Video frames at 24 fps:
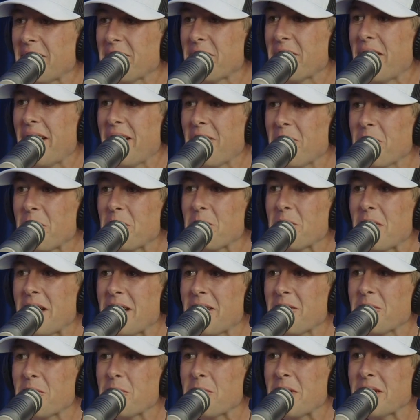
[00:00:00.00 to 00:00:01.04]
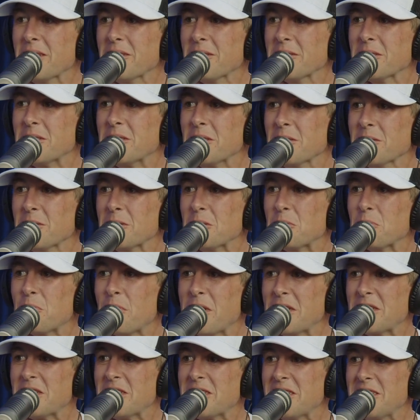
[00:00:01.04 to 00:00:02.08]
love that when my little children's
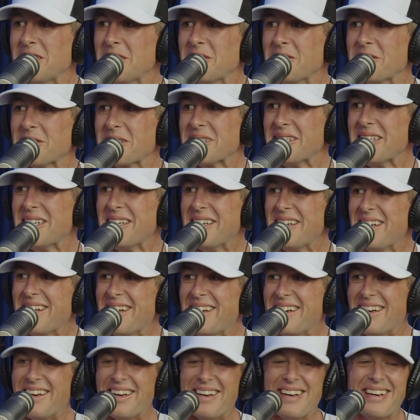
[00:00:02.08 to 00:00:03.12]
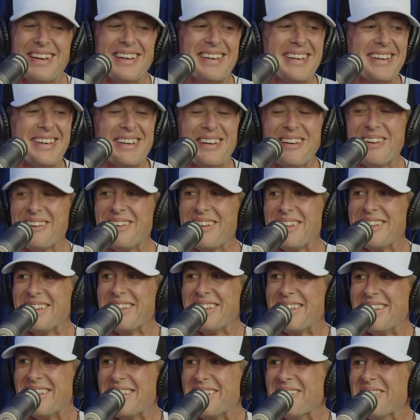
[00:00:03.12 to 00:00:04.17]
precious ears heard it,
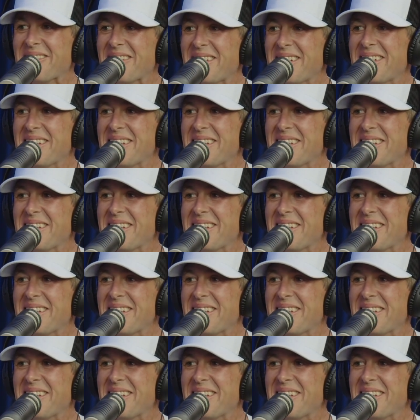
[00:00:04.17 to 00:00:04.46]
you know?